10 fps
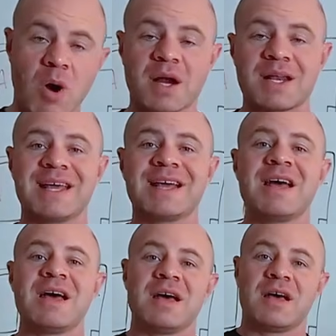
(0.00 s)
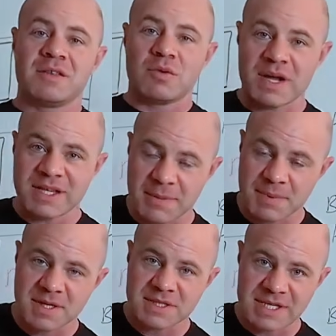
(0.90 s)
marketing, the right
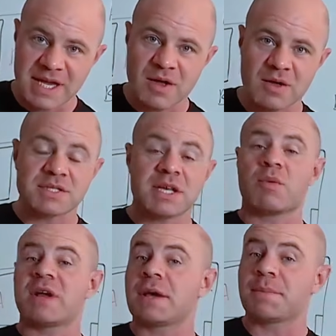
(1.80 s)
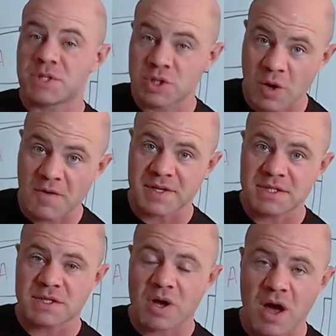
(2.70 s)
type of sales, and the right type of
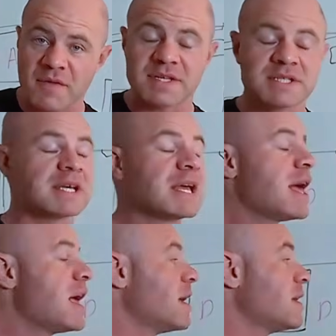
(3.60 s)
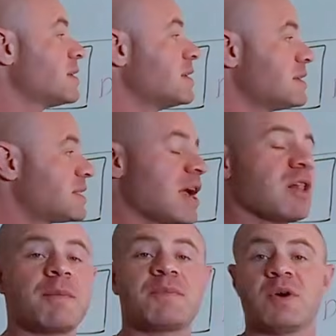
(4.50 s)
service, obviously, to
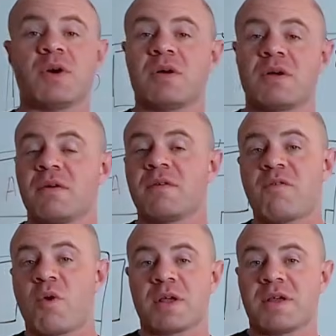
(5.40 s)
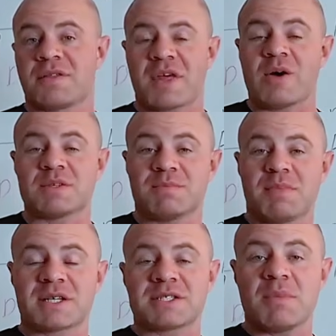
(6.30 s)
scale up to
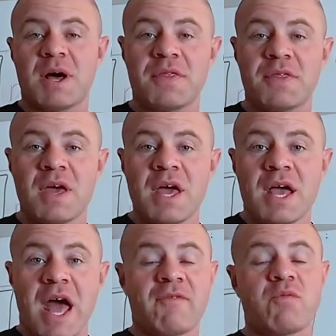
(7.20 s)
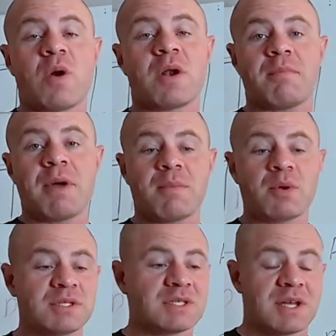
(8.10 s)
$40,000 a month, have 400
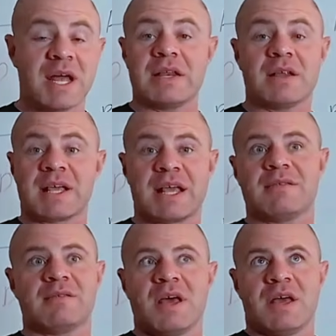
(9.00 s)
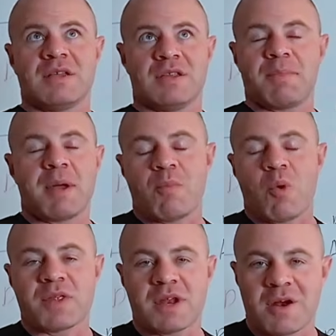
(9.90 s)
members, and again, they pay
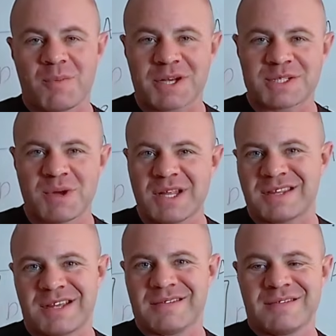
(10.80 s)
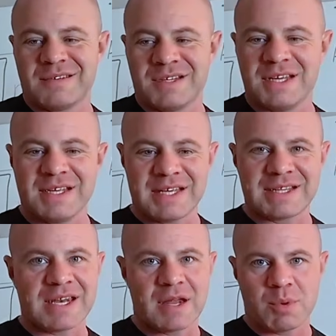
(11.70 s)
more than $100 a month, and you
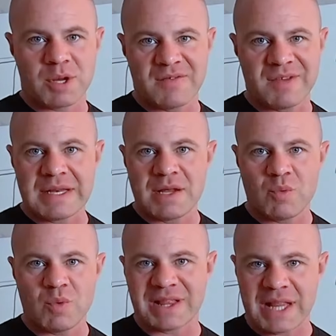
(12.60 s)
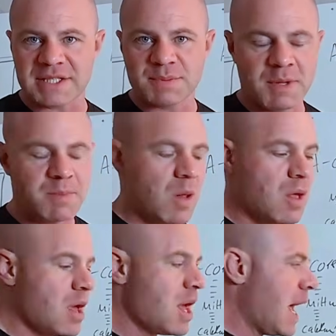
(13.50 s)
hit that number even with less people.